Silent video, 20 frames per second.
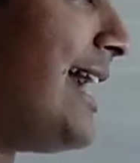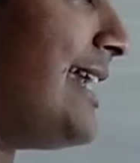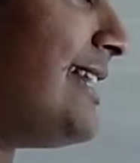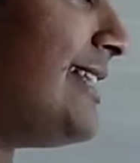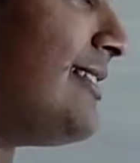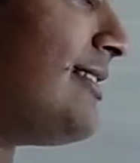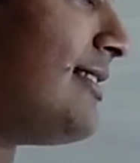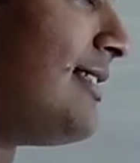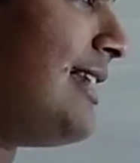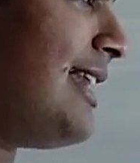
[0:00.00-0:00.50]

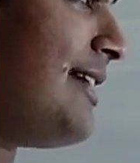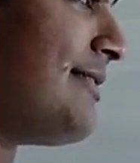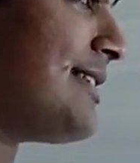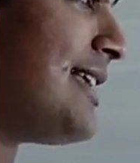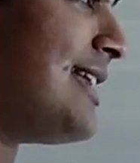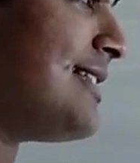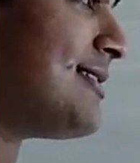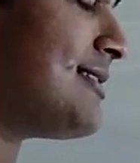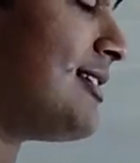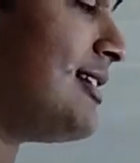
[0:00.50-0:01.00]
added the
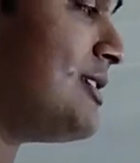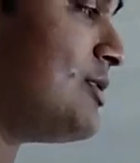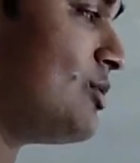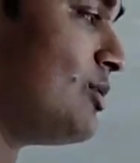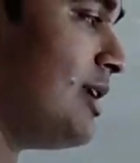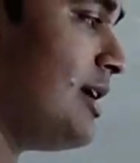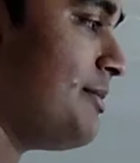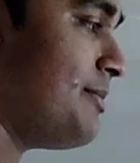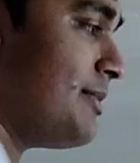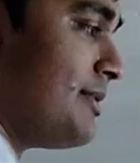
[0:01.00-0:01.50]
left-hand sides
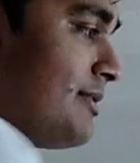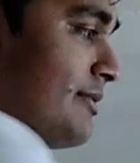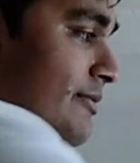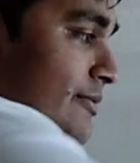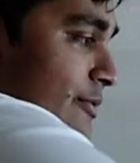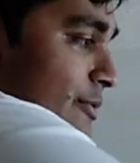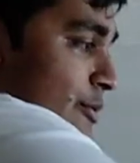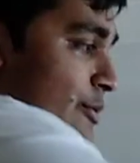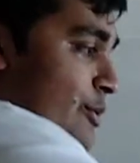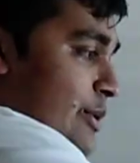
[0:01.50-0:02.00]
all up
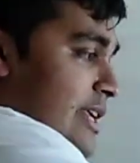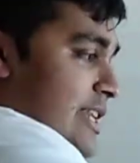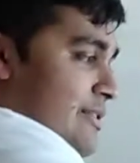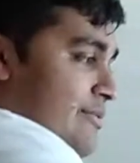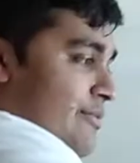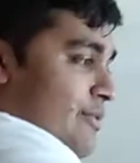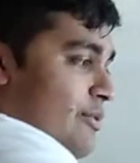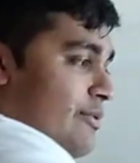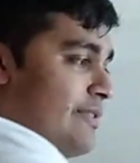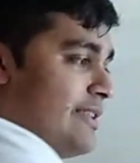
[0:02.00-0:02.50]
for
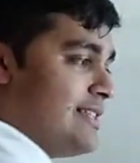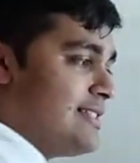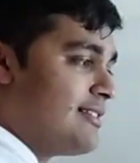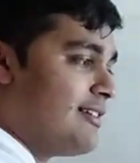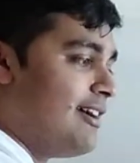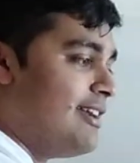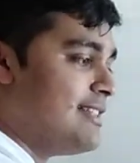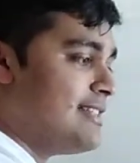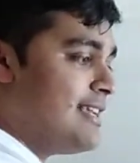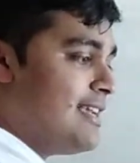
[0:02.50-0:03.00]
each 4 of these
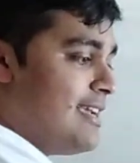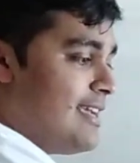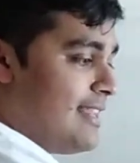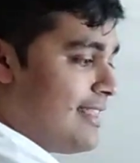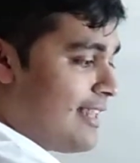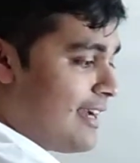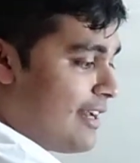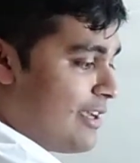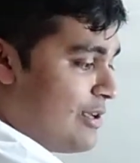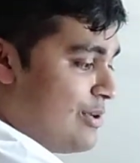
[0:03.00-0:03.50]
sides,
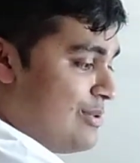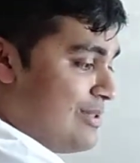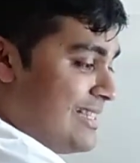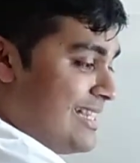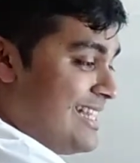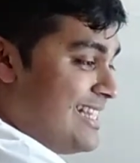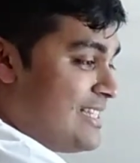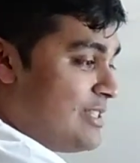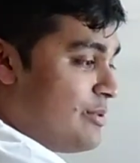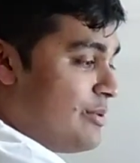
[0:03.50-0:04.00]
and then I
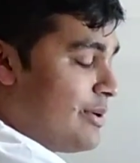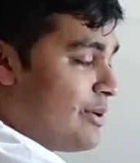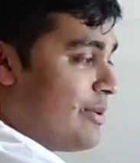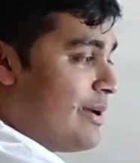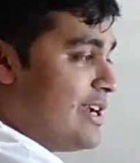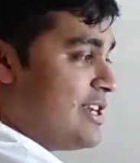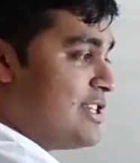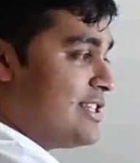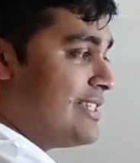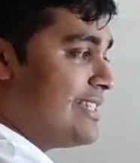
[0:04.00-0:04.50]
used these 2
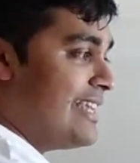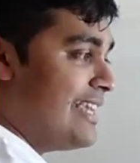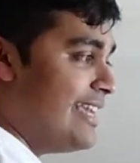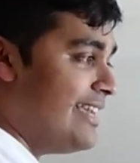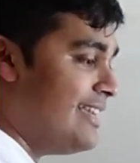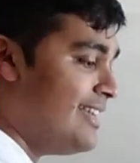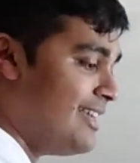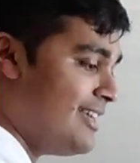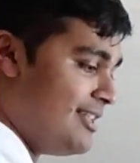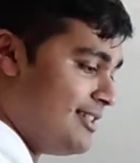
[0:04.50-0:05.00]
equations
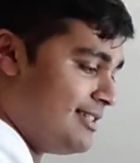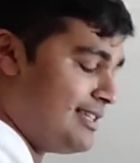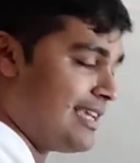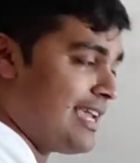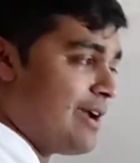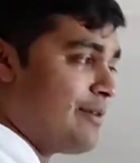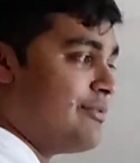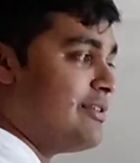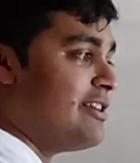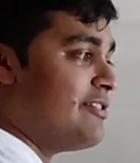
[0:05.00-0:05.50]
here to
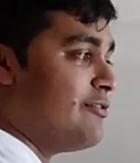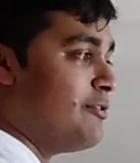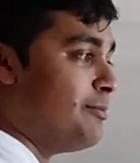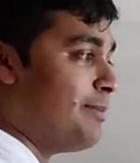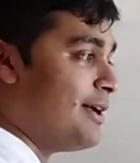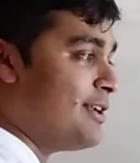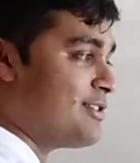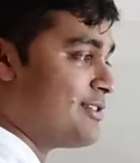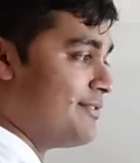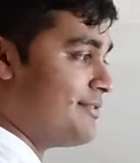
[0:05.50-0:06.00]
get rid of a
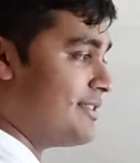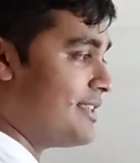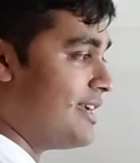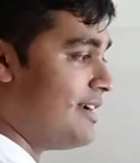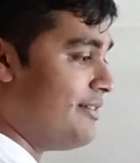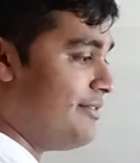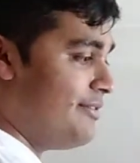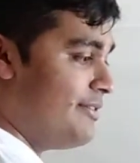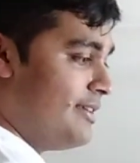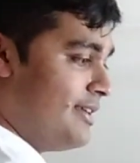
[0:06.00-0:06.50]
bunch of
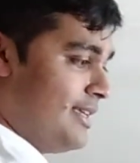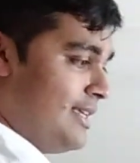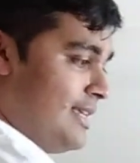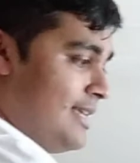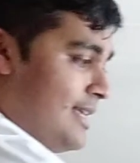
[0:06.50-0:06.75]
stuff.